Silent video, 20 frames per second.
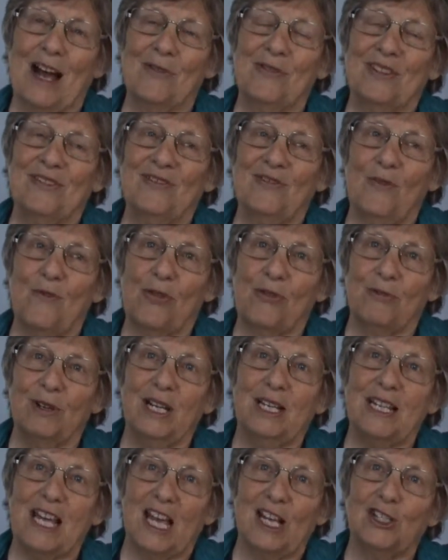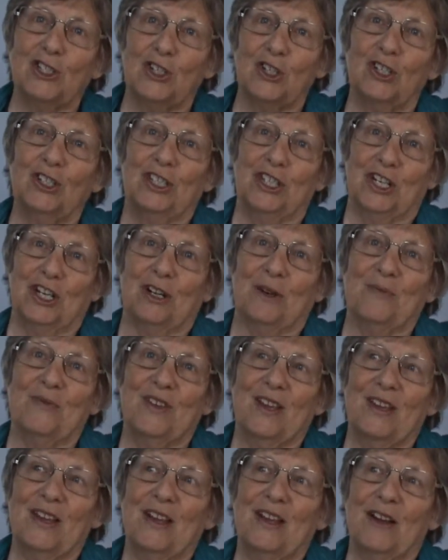Now, 3 days earlier,
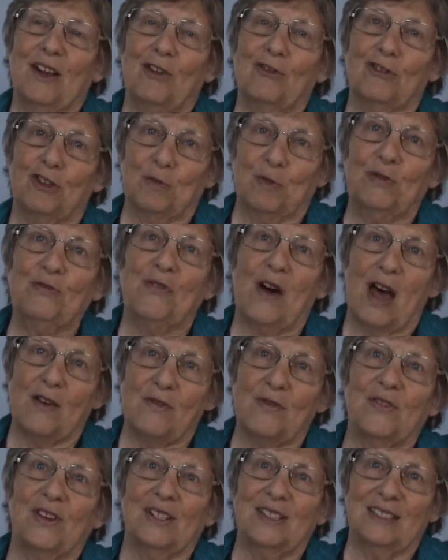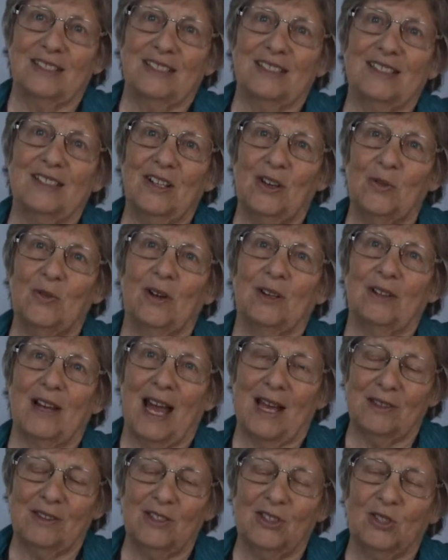a group of 5 of us who were
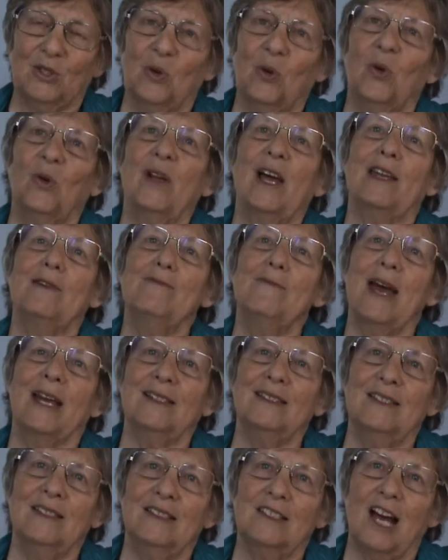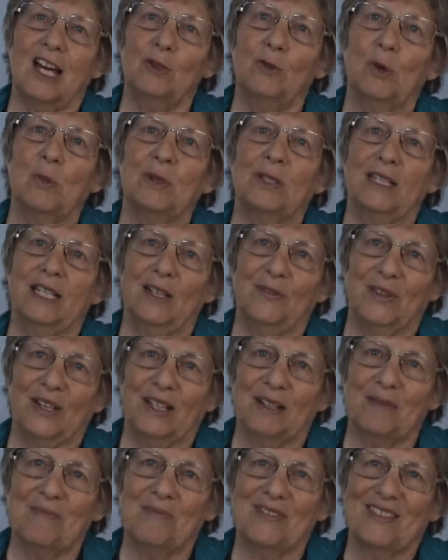at the school had met and decided we were leaving.
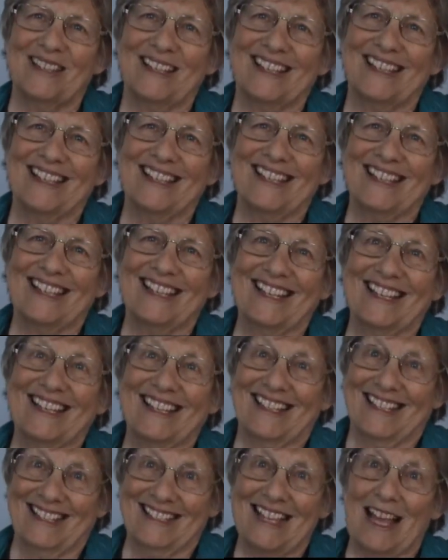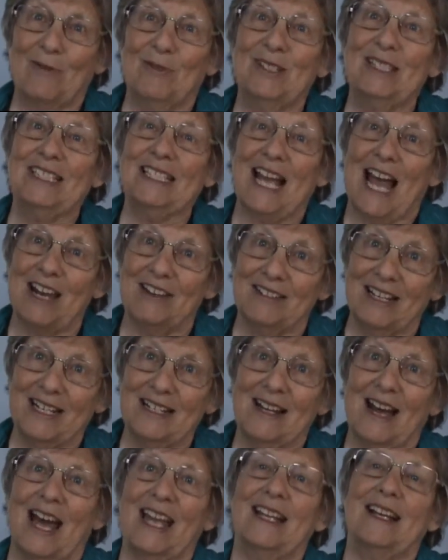That was Saturday
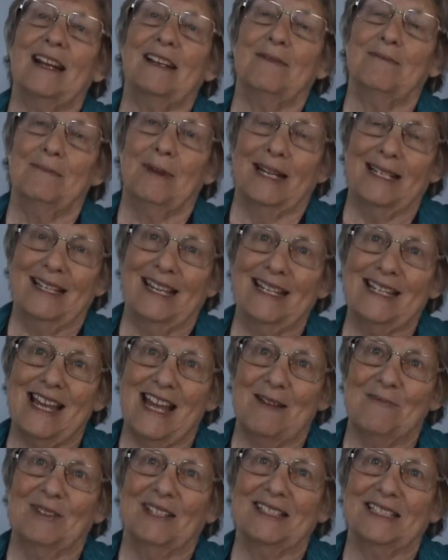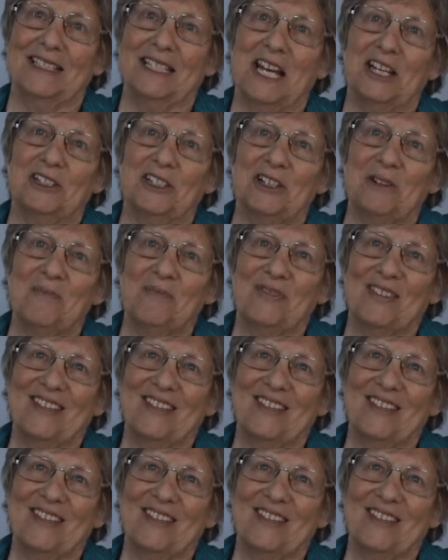night. Monday came this letter.